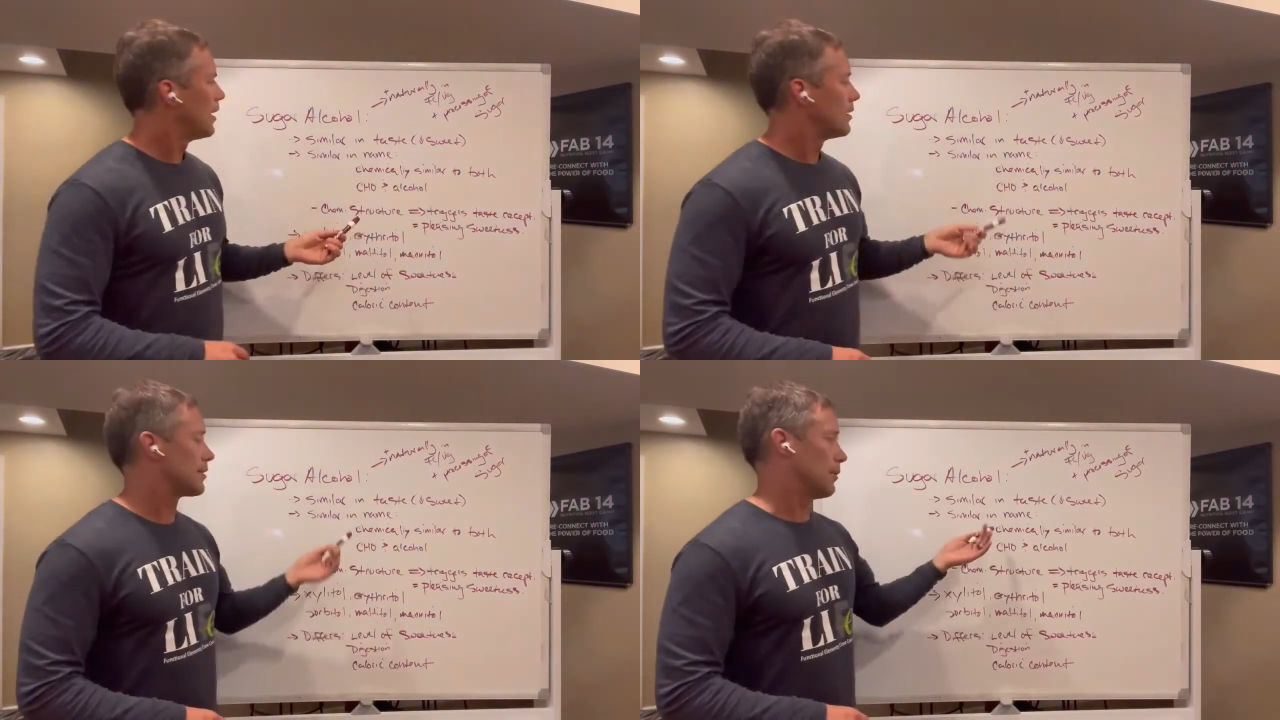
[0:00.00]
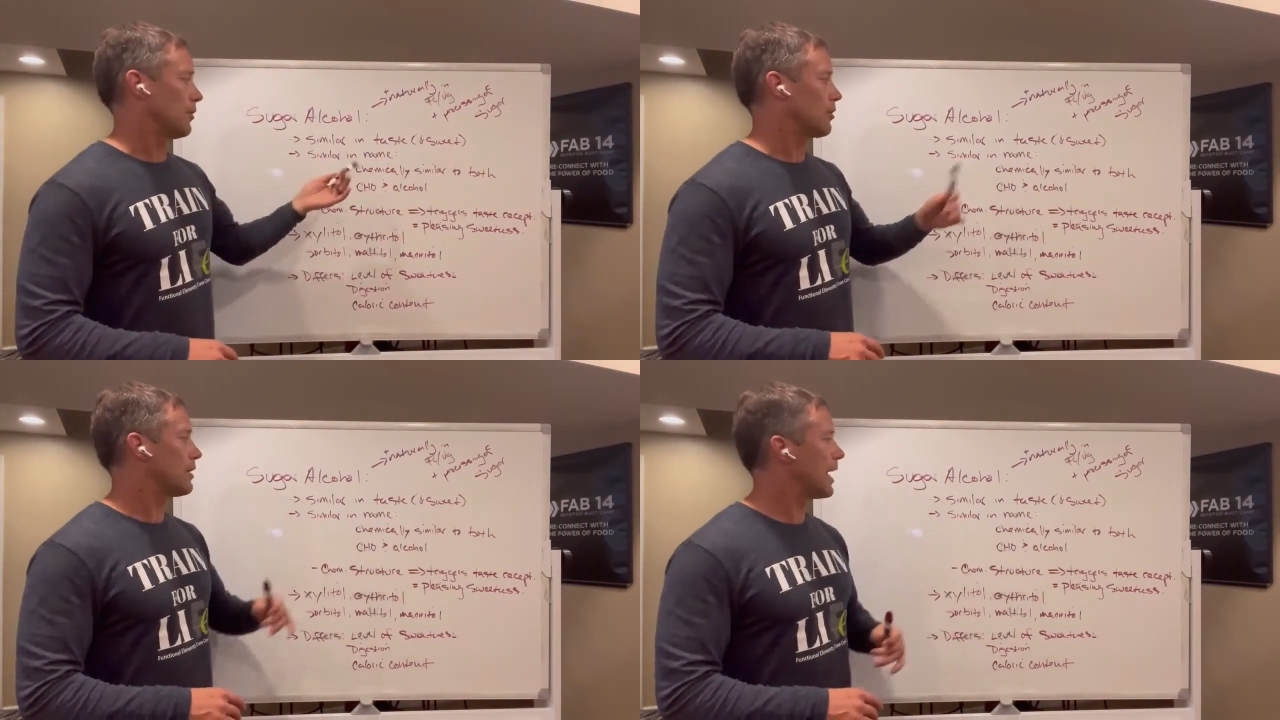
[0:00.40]

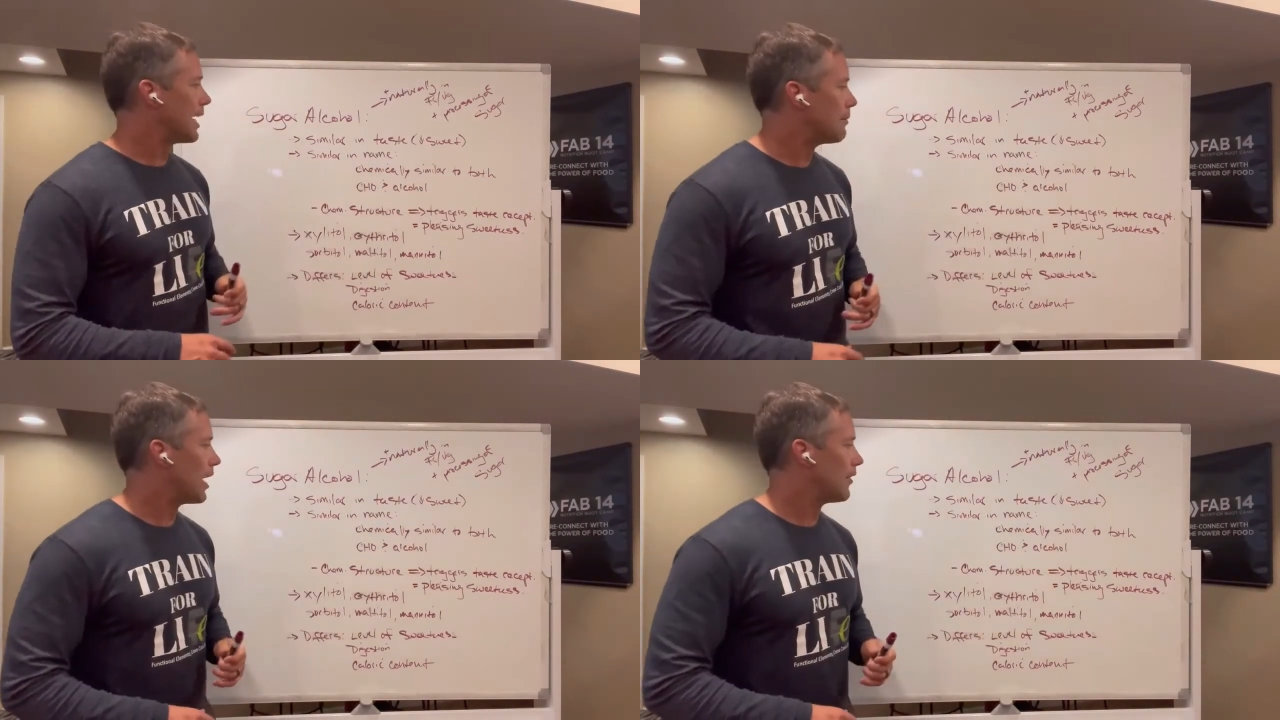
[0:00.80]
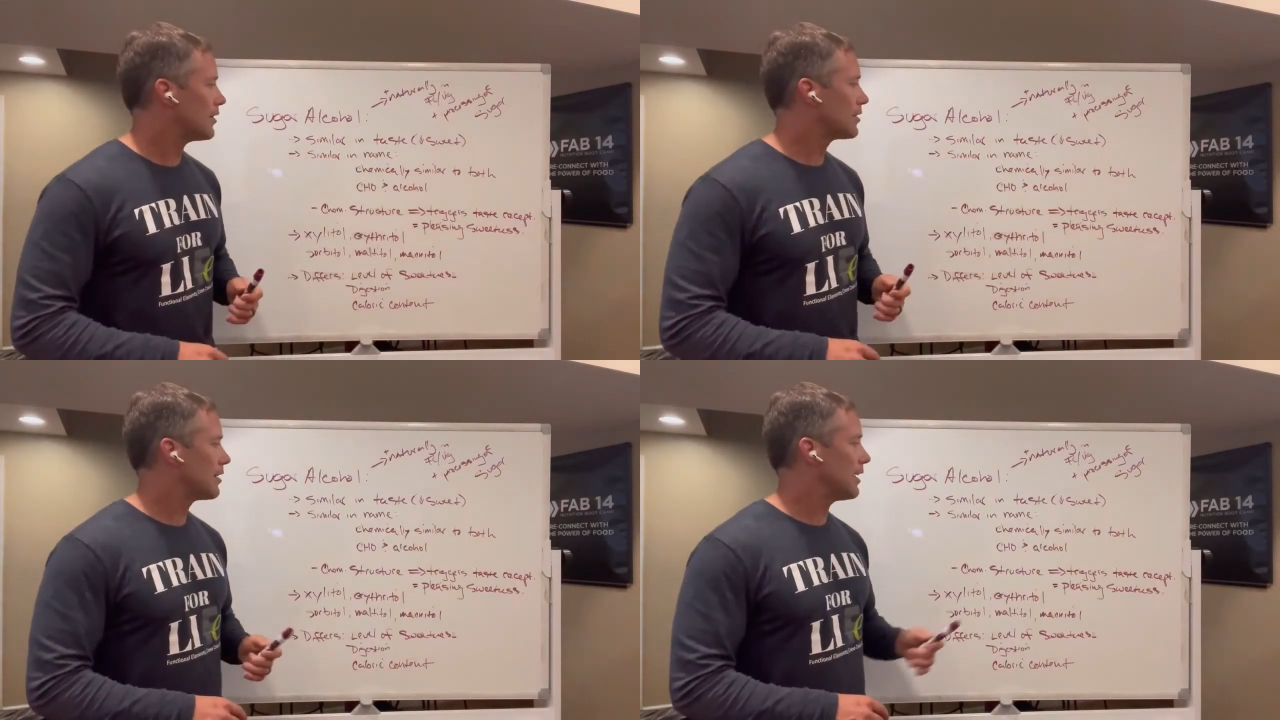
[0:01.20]
similar in name,
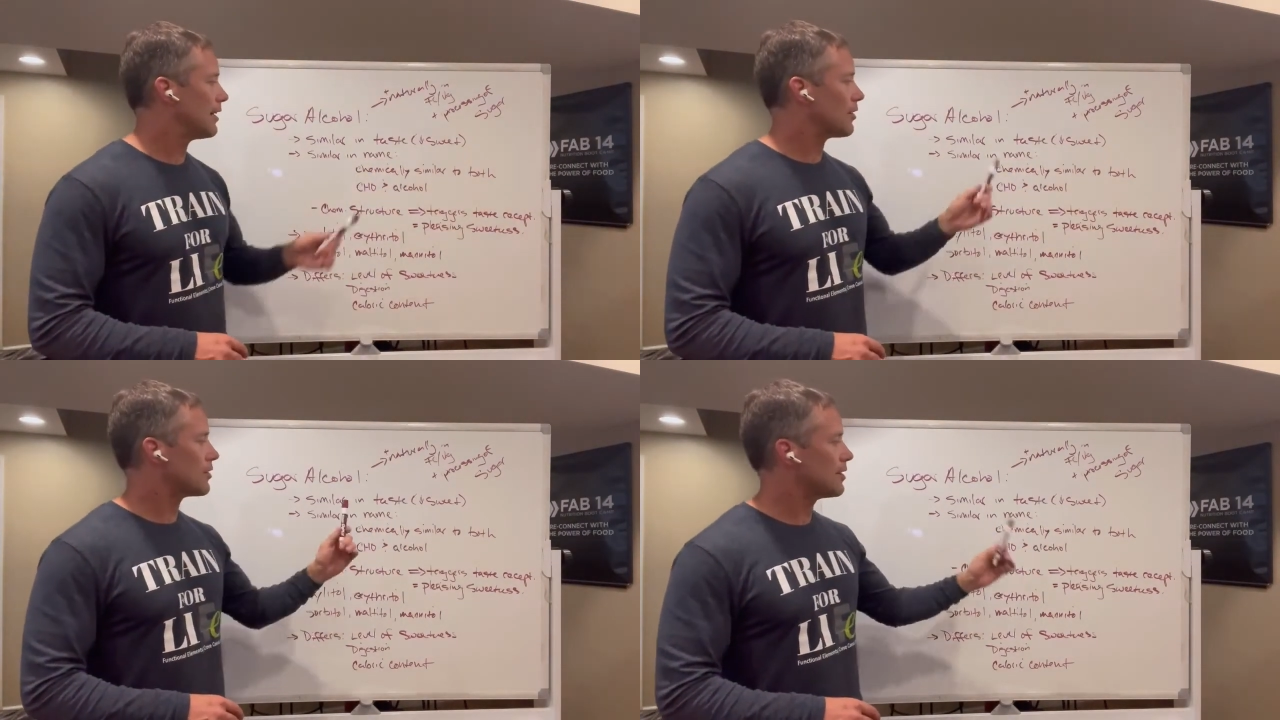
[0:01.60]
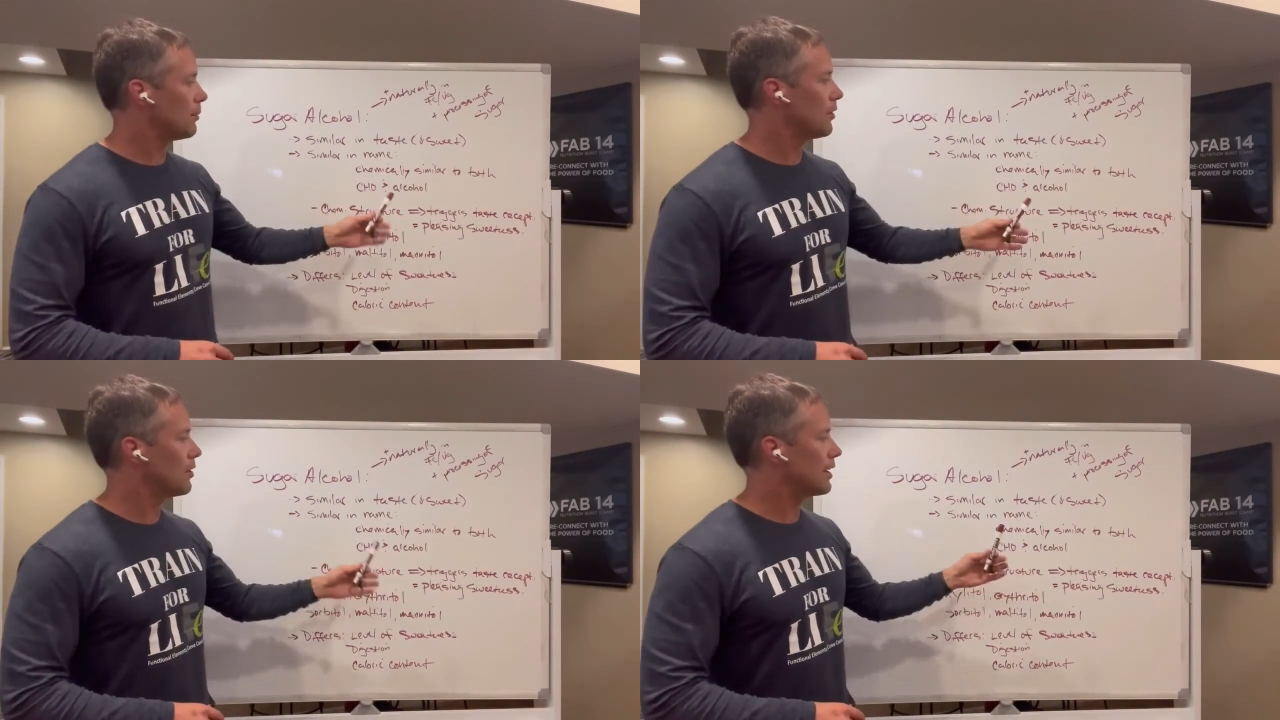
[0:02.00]
obviously, and they're
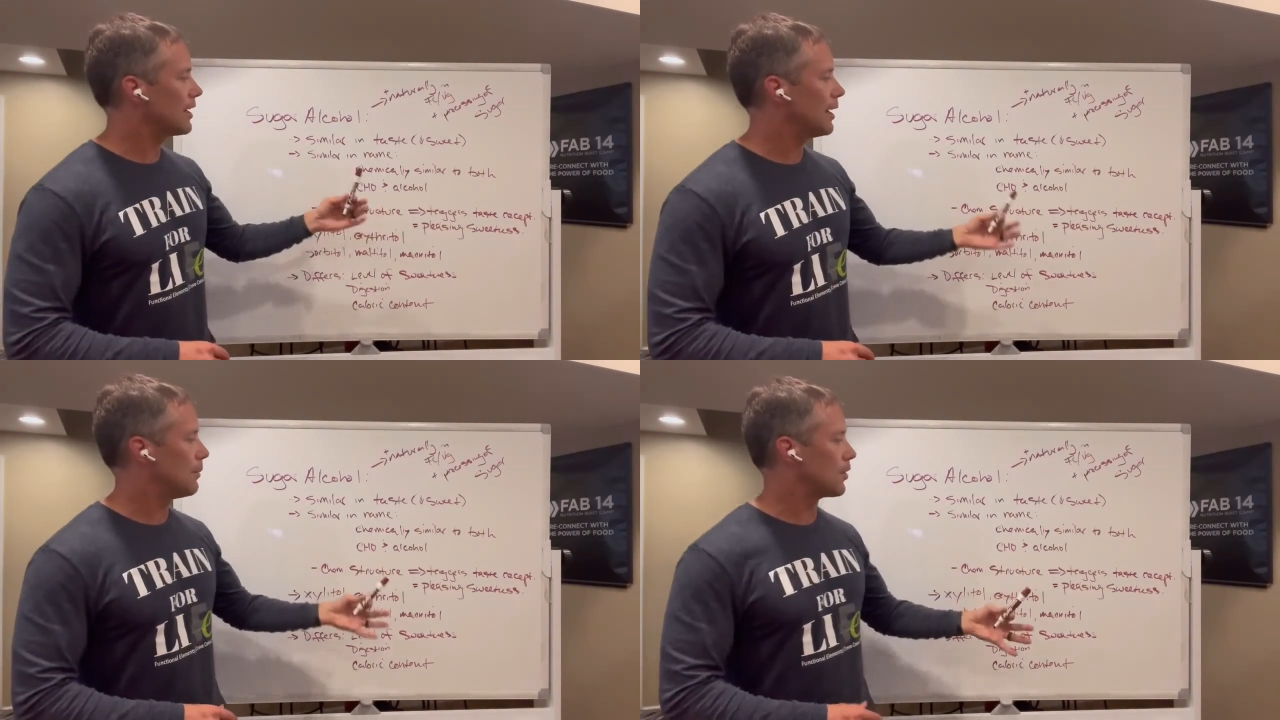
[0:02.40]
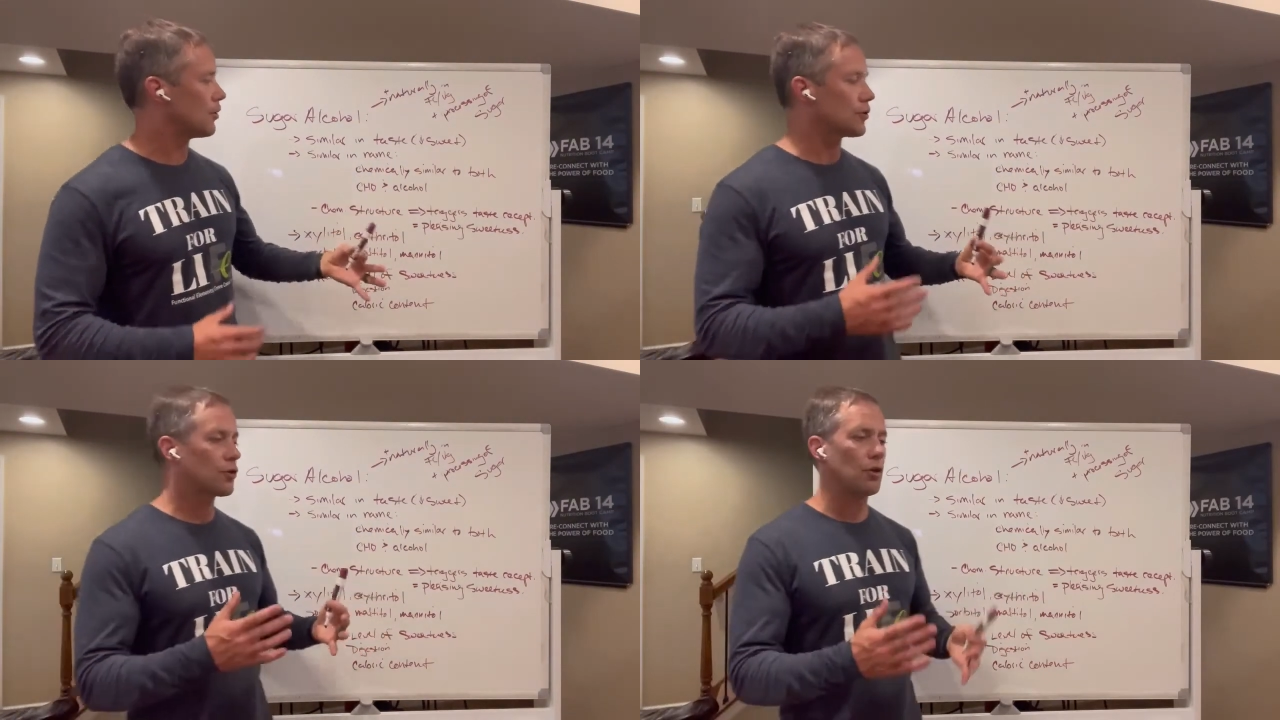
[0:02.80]
similar in
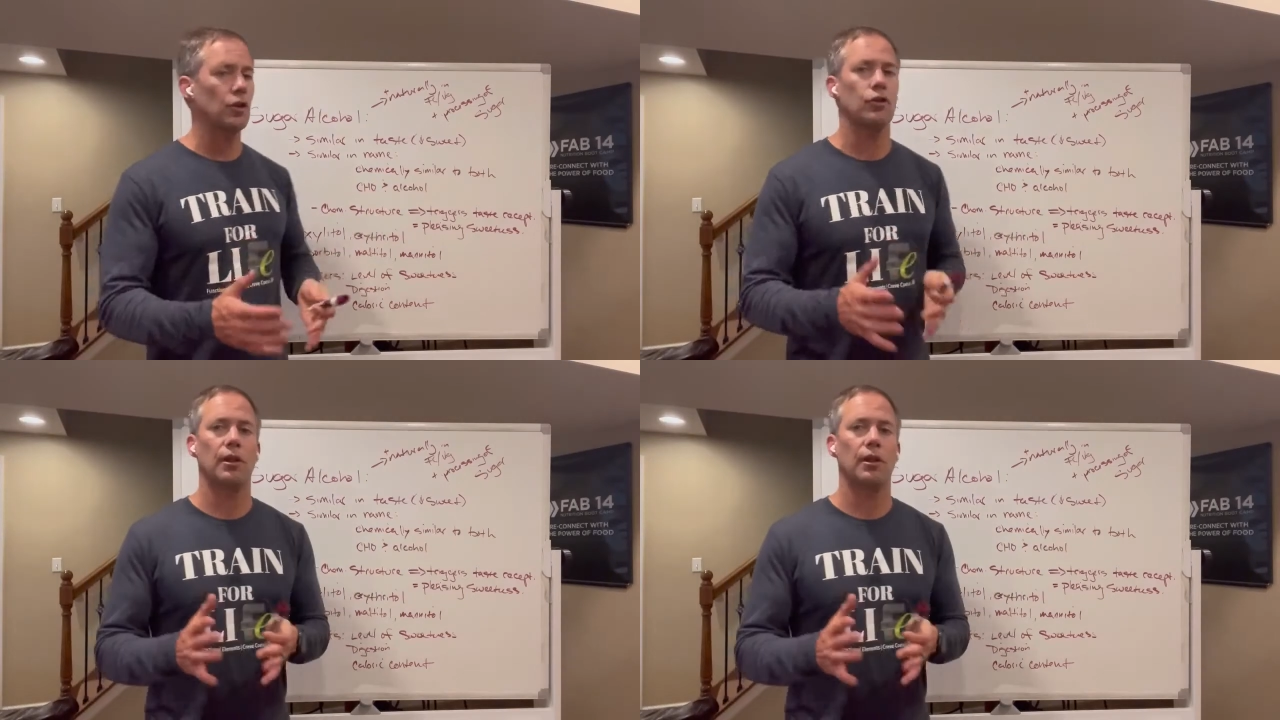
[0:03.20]
chemical structure.